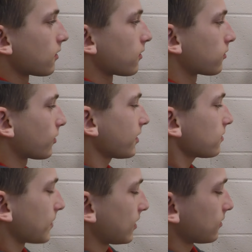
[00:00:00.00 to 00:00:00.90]
So what
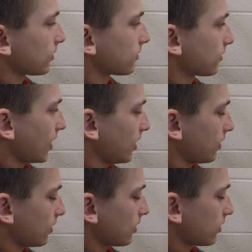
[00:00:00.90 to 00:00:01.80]
this means is
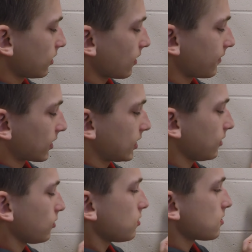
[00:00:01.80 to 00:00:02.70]
that you have the
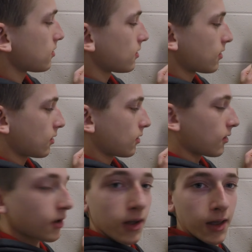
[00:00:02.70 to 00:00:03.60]
Q
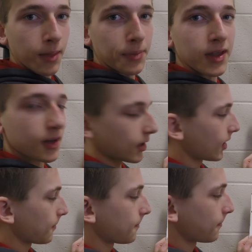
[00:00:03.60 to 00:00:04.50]
and the P
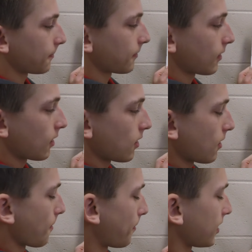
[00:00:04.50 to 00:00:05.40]
again,
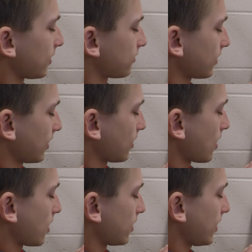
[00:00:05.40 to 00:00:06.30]
but it is a
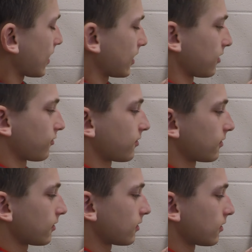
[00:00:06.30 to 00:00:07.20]
negative
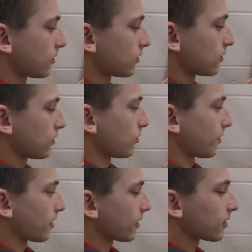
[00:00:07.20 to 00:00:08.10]

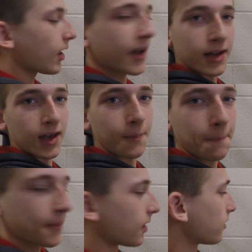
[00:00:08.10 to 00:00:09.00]
with our little line again.
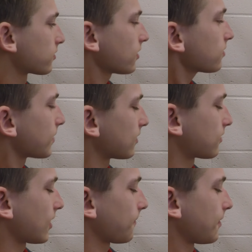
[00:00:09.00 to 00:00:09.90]
So this means
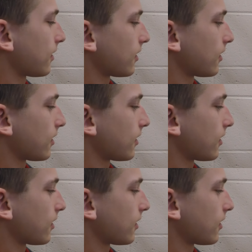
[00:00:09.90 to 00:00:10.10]
that